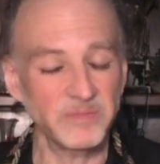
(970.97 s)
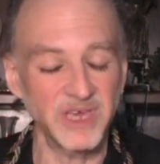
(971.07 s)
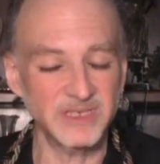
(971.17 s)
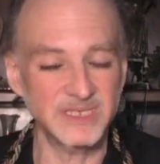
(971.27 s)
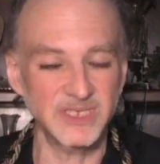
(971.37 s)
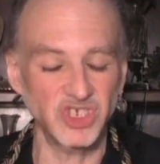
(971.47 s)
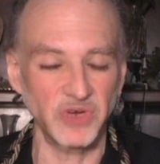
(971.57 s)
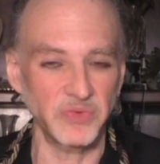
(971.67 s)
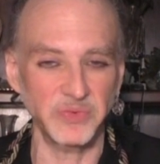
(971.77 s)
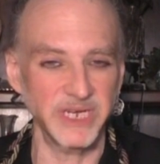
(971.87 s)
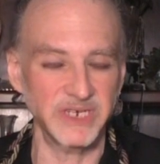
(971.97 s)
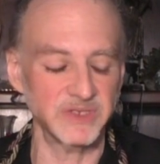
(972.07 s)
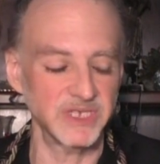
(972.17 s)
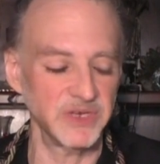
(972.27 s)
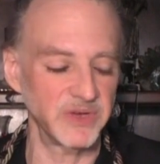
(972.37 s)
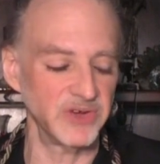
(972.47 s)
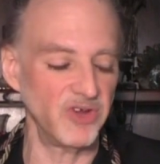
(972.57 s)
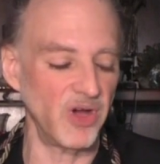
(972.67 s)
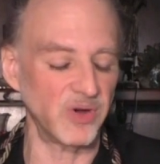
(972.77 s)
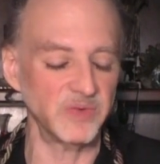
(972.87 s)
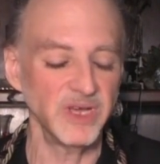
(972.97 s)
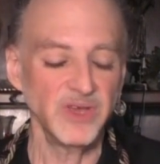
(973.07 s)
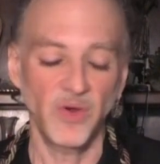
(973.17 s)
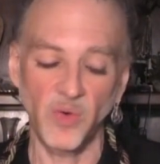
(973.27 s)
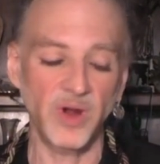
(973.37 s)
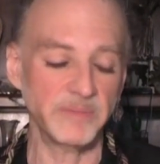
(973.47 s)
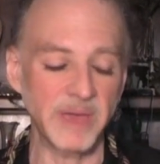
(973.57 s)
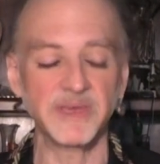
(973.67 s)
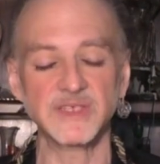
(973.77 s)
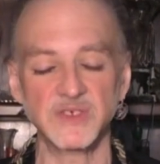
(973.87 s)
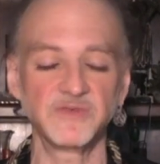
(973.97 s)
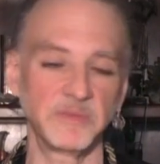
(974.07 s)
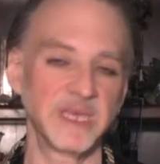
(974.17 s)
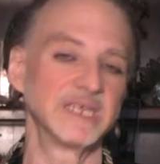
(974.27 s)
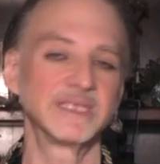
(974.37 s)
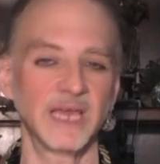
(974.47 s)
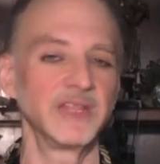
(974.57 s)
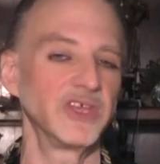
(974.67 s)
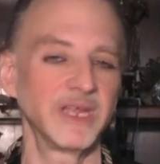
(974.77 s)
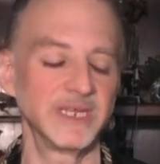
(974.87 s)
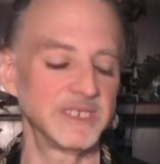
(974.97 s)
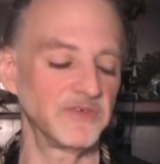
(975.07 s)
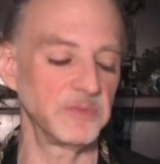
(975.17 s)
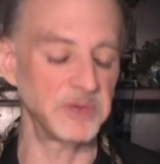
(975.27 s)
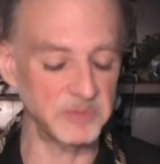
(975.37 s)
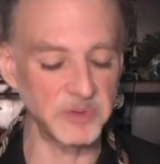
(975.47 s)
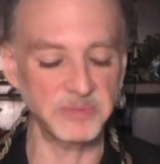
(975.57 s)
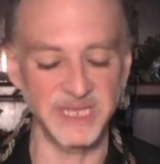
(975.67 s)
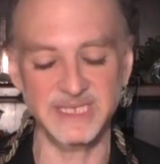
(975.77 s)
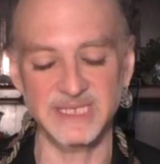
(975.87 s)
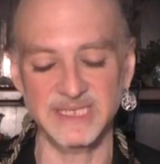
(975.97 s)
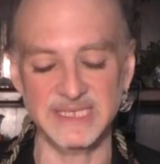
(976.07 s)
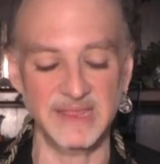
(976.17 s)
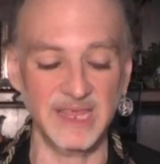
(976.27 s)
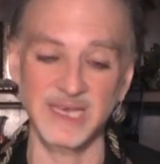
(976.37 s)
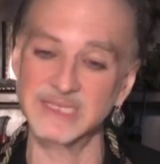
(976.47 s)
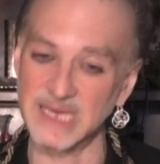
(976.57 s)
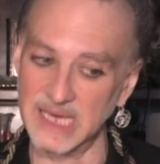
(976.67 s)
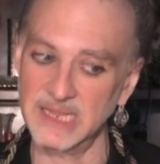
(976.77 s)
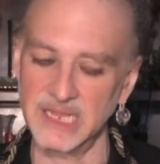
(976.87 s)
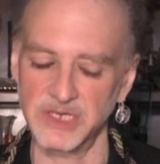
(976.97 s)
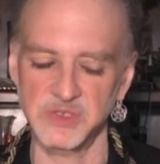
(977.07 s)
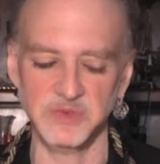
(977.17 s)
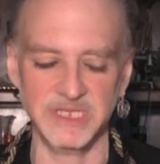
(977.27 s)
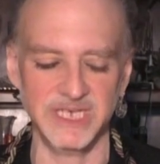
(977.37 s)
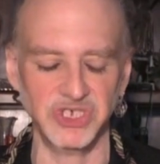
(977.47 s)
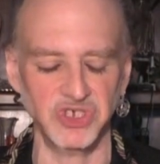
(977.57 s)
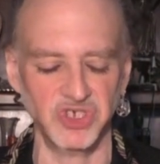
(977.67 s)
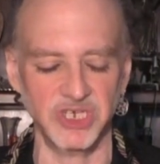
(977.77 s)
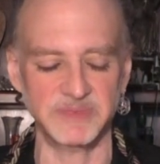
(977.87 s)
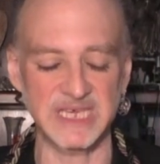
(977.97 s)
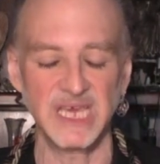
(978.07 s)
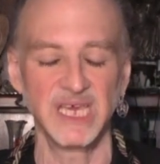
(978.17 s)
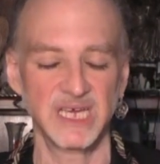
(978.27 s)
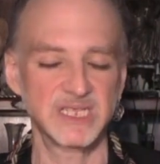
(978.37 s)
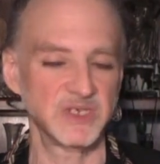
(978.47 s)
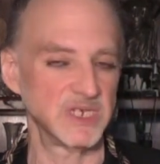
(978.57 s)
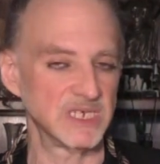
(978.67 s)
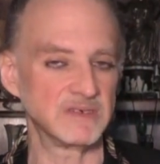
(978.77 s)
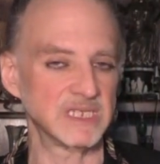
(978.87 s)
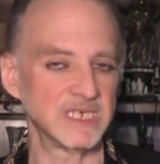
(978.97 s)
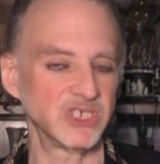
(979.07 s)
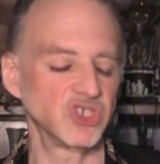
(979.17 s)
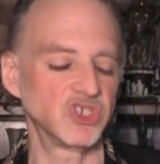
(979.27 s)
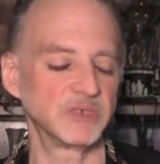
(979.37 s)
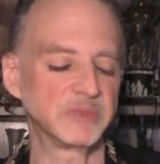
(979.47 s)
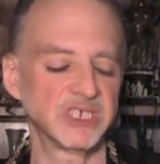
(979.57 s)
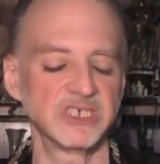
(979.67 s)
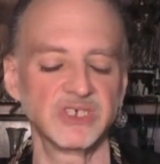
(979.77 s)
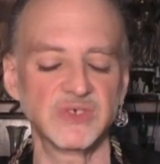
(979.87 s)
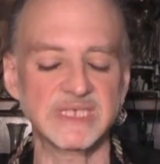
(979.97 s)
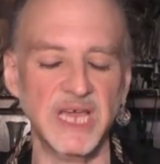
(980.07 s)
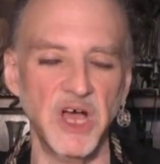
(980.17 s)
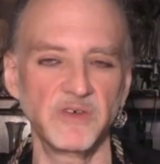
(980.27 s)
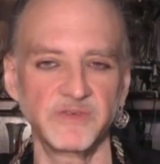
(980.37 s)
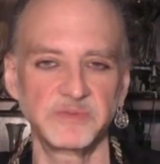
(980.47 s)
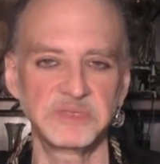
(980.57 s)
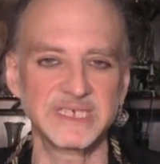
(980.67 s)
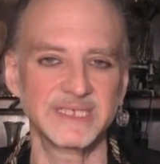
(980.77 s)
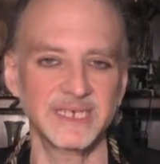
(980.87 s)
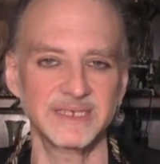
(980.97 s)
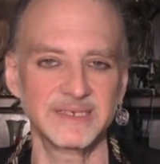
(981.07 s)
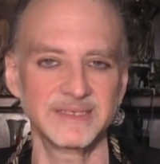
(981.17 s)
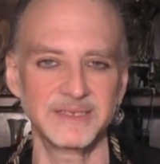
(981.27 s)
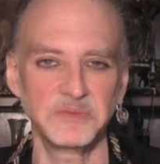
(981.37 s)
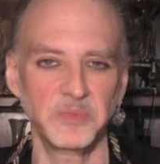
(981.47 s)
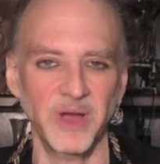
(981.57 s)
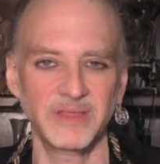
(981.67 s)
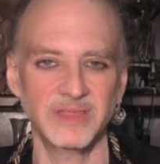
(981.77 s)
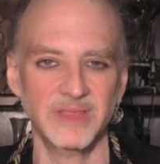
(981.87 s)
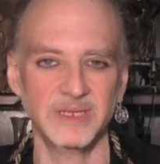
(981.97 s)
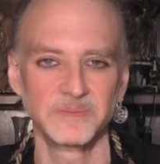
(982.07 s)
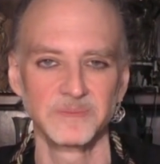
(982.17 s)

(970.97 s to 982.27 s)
because it's a general read, only you can know. Or maybe it's you from the inside looking at different people, places, and things in those relationships, including your relationship to yourself. Please take a nice deep breath